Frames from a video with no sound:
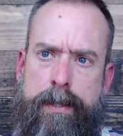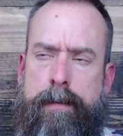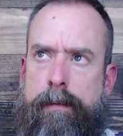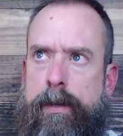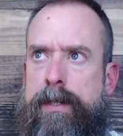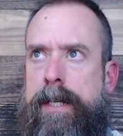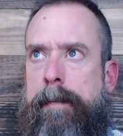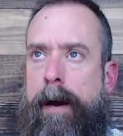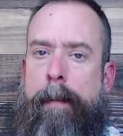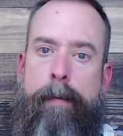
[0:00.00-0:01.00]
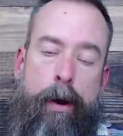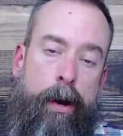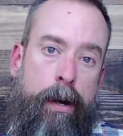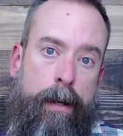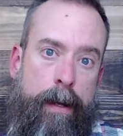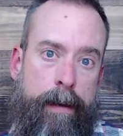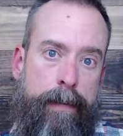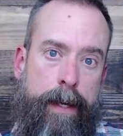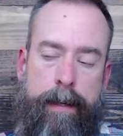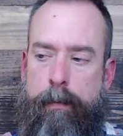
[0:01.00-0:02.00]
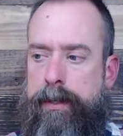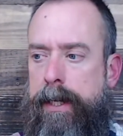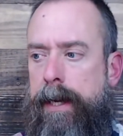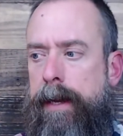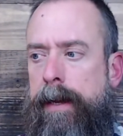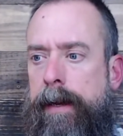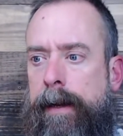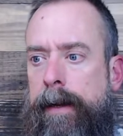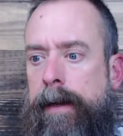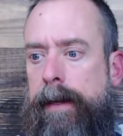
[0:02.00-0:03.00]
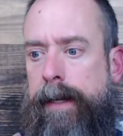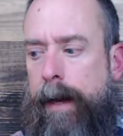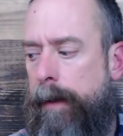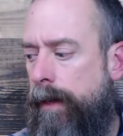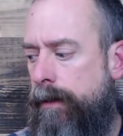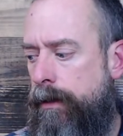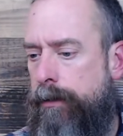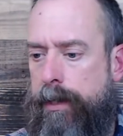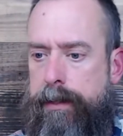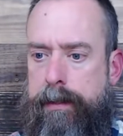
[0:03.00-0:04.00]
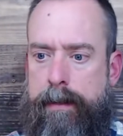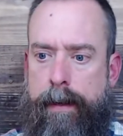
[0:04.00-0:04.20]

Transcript: Was he a part of it? Was he coming to just